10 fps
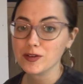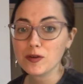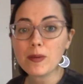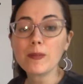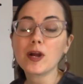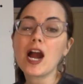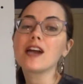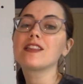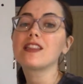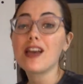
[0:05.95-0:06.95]
Remember, I
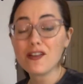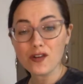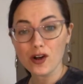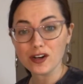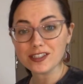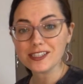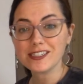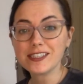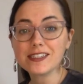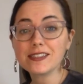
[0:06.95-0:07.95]
love art,
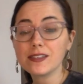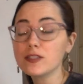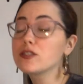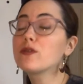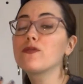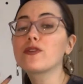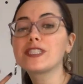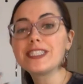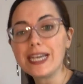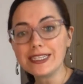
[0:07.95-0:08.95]
so for
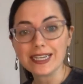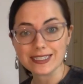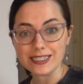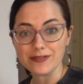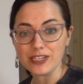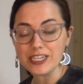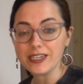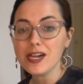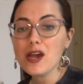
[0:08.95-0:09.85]
today's activity,